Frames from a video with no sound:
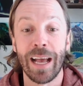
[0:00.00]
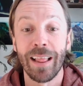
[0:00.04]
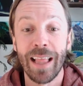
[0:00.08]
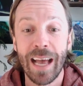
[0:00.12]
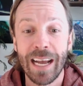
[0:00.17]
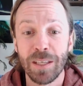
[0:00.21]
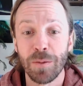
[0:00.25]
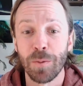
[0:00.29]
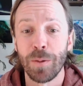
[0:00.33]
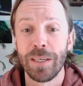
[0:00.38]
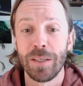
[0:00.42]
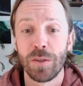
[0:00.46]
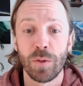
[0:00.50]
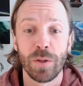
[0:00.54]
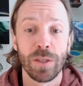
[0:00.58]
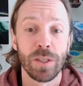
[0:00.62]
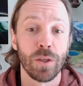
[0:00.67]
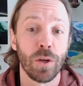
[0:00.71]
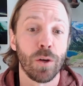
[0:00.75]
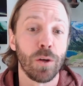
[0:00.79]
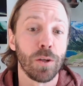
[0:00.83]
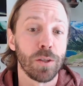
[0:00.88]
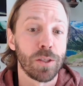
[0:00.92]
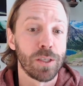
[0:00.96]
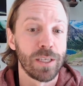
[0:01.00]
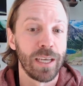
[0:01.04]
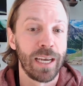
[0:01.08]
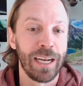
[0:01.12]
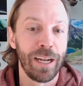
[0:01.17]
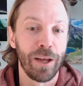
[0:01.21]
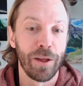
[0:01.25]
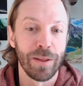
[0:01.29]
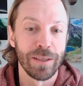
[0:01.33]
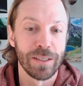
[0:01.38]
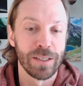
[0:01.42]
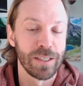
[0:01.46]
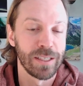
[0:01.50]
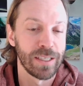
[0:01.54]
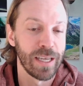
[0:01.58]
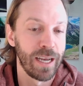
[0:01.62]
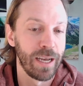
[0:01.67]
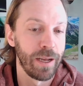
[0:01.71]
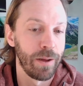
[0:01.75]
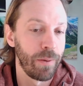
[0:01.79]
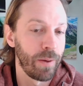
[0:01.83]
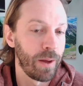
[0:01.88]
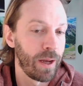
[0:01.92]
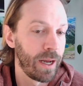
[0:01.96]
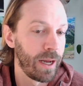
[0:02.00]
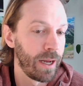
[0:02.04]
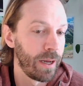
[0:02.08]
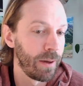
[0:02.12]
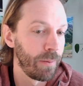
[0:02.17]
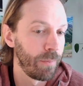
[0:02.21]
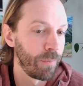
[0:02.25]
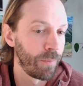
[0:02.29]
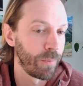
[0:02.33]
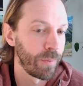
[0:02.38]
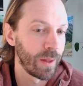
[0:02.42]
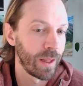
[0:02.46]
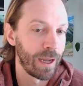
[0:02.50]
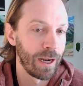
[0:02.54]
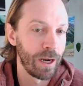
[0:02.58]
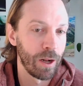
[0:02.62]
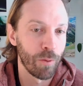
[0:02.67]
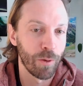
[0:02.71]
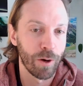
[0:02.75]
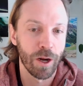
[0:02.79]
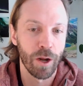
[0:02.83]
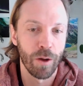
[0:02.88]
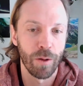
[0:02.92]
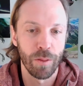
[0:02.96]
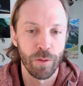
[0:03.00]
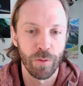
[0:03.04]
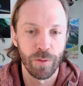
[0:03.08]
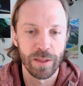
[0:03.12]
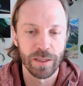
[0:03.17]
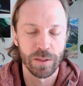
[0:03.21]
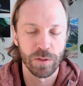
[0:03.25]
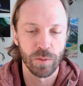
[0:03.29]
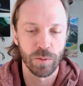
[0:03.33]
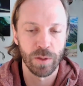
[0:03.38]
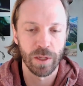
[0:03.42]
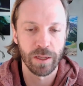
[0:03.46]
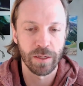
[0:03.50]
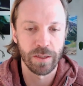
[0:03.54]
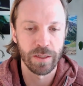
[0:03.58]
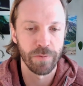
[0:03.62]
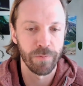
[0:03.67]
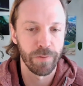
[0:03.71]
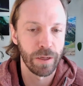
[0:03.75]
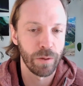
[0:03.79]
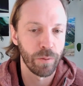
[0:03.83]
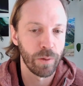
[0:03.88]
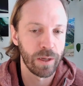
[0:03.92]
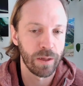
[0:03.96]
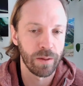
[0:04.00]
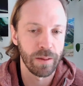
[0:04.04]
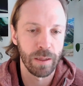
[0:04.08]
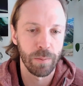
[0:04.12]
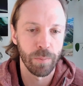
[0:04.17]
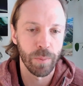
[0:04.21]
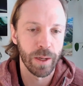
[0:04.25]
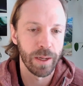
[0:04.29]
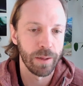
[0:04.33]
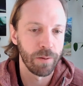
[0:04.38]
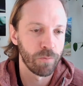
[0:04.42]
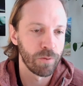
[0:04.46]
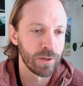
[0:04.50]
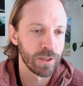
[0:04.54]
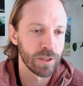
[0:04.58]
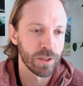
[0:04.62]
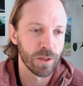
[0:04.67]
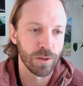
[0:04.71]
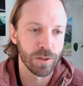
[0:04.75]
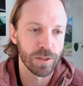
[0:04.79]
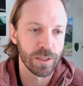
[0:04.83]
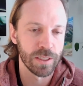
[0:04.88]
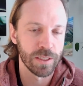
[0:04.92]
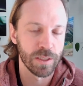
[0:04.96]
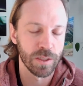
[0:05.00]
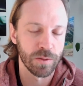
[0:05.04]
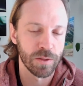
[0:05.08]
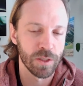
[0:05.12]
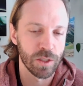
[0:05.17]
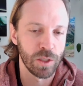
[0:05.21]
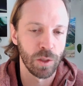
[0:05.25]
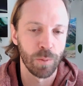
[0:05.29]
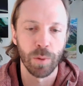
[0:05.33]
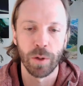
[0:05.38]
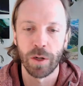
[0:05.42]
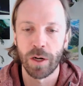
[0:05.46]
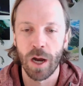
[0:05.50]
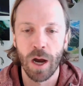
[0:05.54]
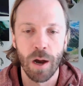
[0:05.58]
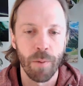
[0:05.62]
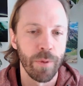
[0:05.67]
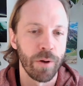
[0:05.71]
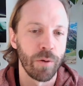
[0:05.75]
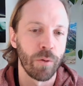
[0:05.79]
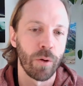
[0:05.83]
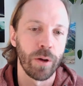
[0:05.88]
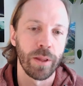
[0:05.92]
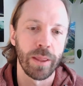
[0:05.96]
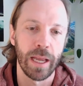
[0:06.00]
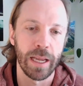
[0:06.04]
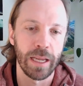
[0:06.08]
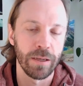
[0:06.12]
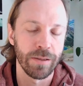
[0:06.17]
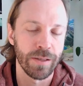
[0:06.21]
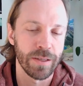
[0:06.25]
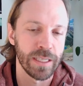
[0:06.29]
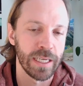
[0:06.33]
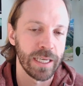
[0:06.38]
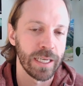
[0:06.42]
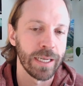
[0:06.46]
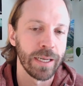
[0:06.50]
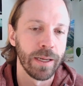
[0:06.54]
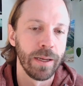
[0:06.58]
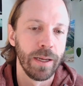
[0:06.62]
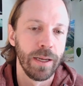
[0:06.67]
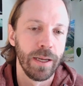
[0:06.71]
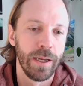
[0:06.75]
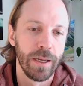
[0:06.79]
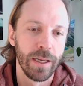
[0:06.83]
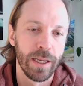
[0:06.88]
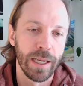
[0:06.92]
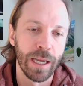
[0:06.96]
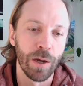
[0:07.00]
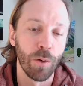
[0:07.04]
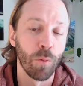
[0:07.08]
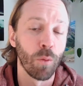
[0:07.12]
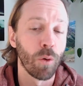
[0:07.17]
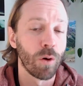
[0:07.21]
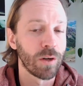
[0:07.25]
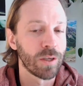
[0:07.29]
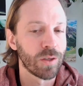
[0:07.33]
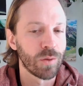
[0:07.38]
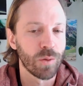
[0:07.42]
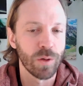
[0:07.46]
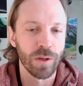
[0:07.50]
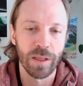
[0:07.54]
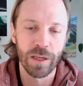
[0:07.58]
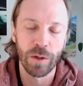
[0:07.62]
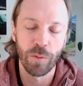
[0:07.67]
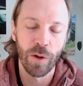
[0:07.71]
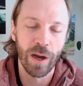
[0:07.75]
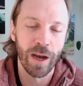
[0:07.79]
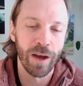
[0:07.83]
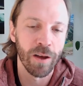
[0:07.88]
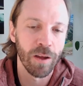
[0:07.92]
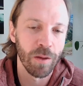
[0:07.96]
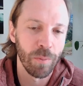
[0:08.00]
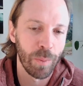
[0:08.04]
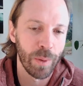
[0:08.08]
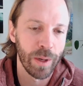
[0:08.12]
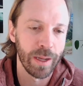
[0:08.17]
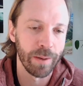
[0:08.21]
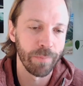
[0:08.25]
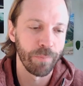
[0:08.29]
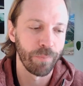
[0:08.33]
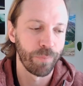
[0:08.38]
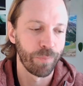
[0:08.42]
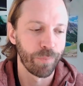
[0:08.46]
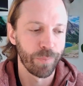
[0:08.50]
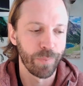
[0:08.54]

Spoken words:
that last one is results. I know this is I know we're going through these relatively quickly, but results is a super common one that you see. It works really well, but